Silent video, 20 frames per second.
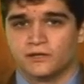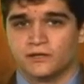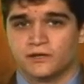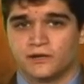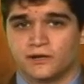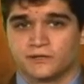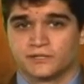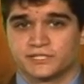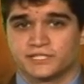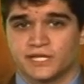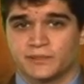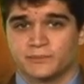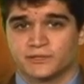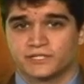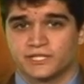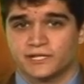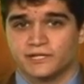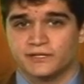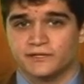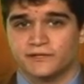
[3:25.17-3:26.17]
On December
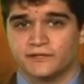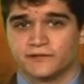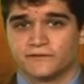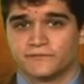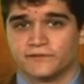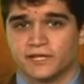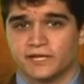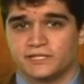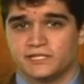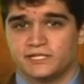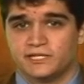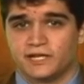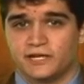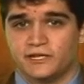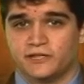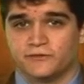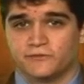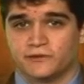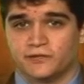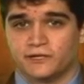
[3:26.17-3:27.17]
2nd of
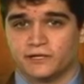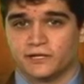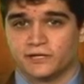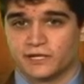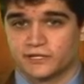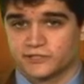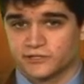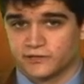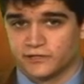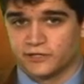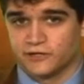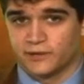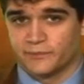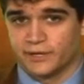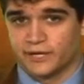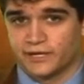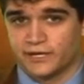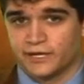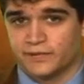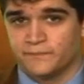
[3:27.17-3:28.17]
1993, an excellent year I
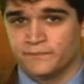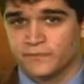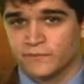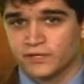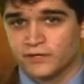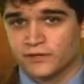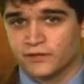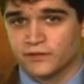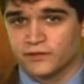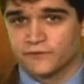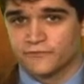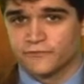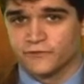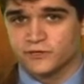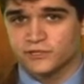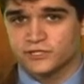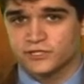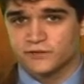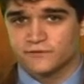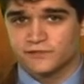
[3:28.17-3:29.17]
might add, the
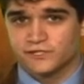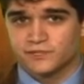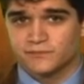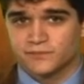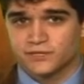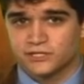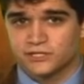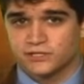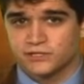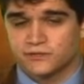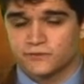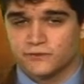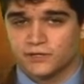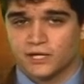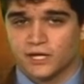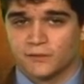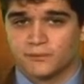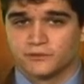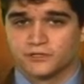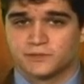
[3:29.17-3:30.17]
first servicing mission to
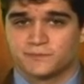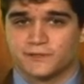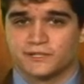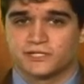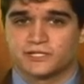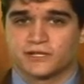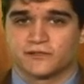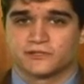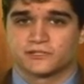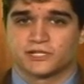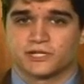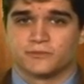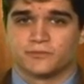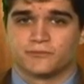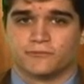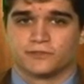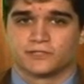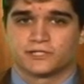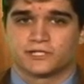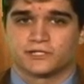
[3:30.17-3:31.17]
the Hubble Space Telescope
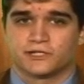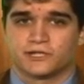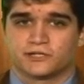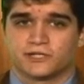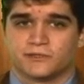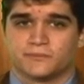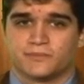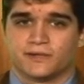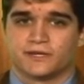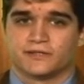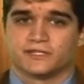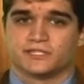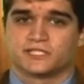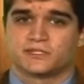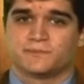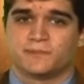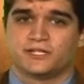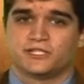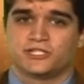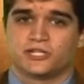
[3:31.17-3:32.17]
was conducted by the
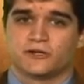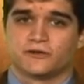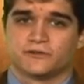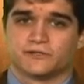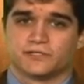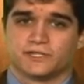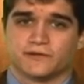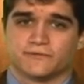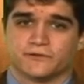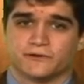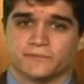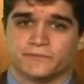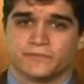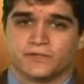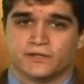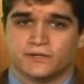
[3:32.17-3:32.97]
Space Shuttle Endeavour.